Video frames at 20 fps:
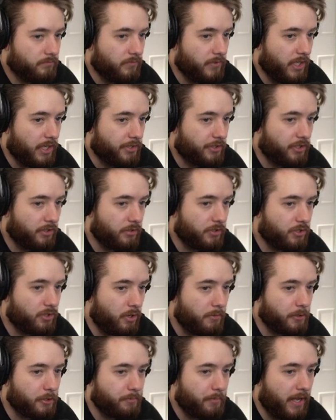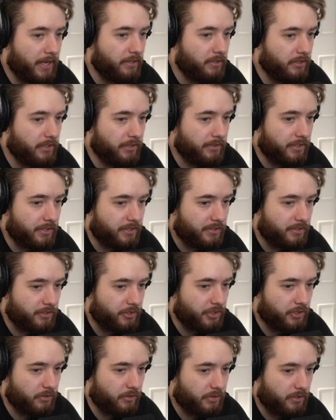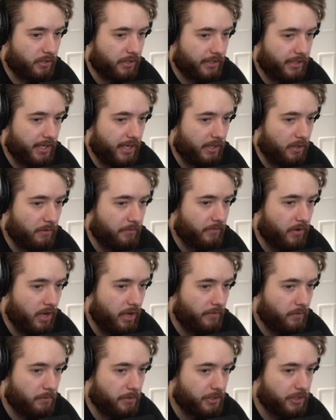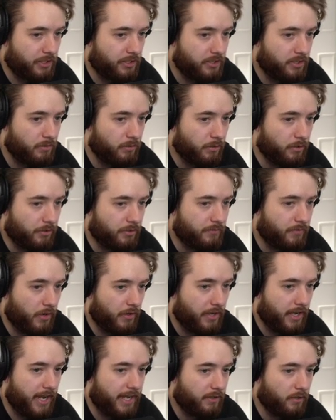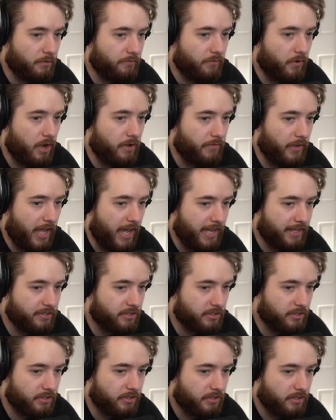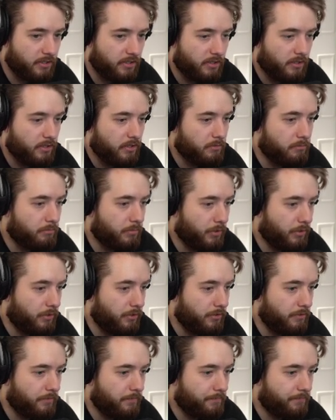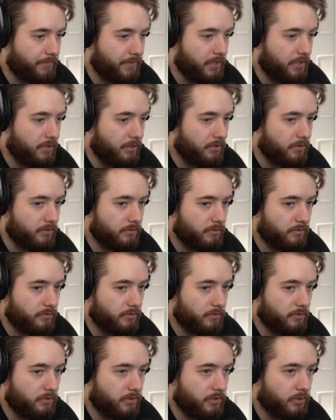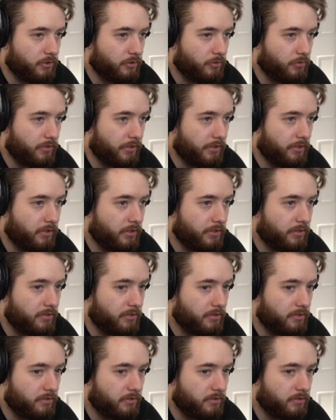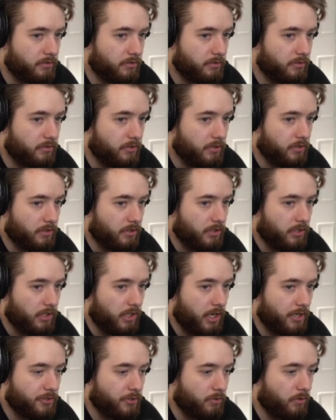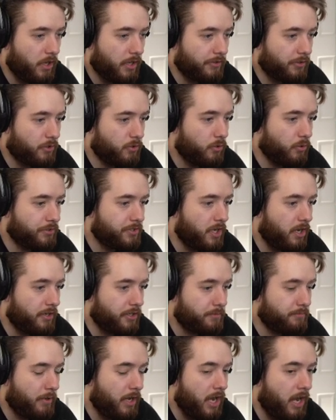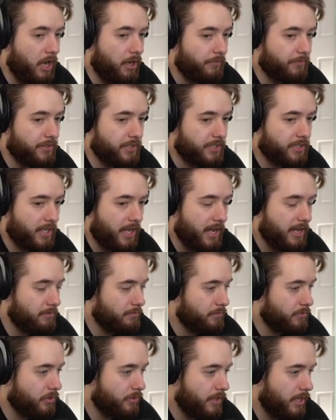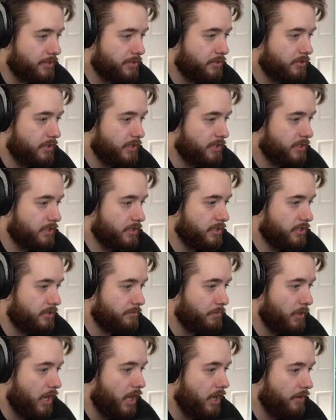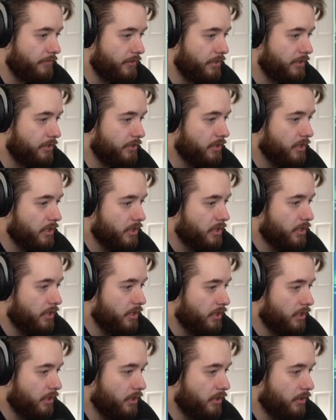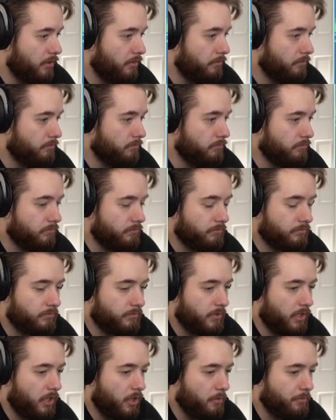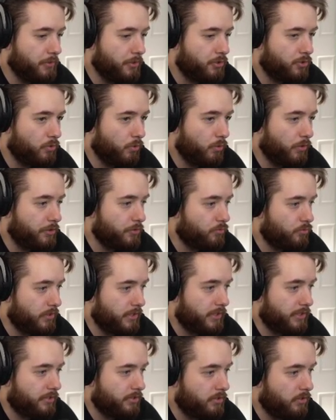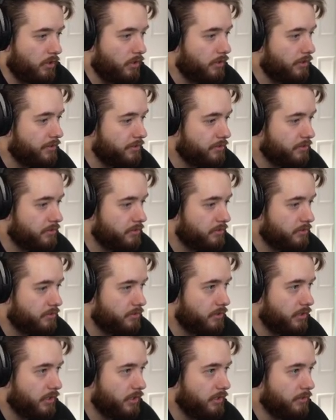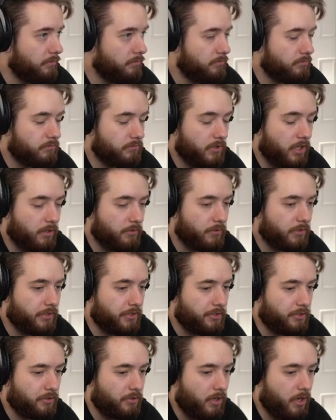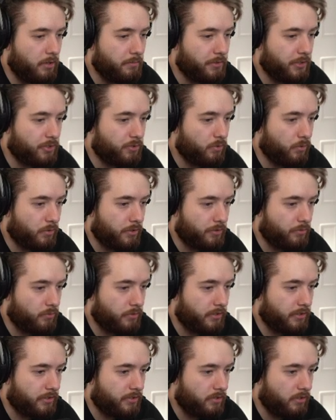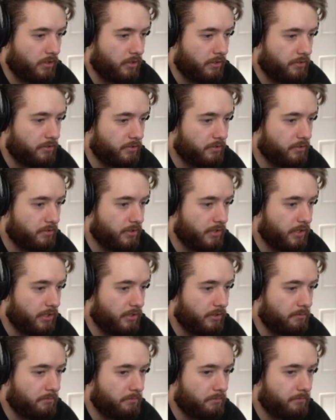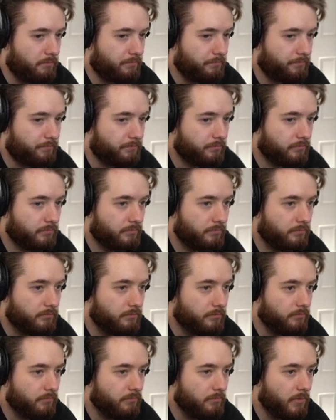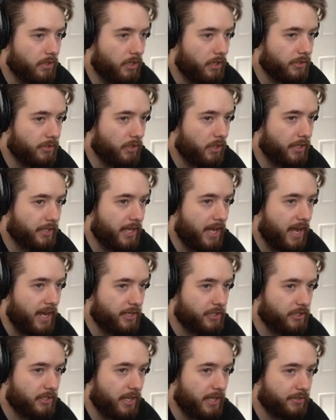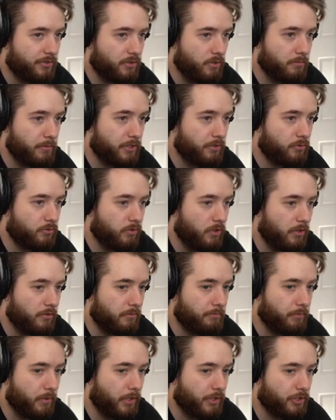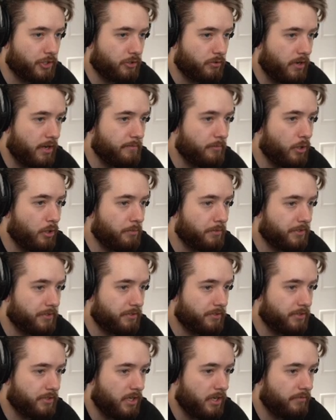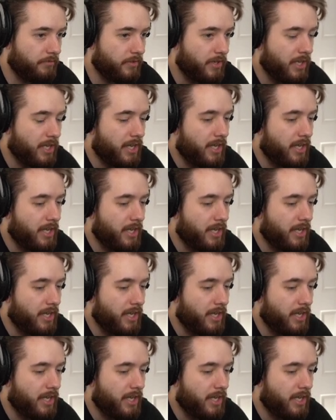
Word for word: Yeah, she looks so much better in this than she looked like in Halo 5. I mean, she still looks very Halo 5-esque, but she looks really nice. And I do like that Cortana's part of this game, so that's it's it's part of it. Um, I hope the story's really solid. Um, I really do. I hope the story's really solid. Um, and like actually has so many like a bunch of great moments and stuff.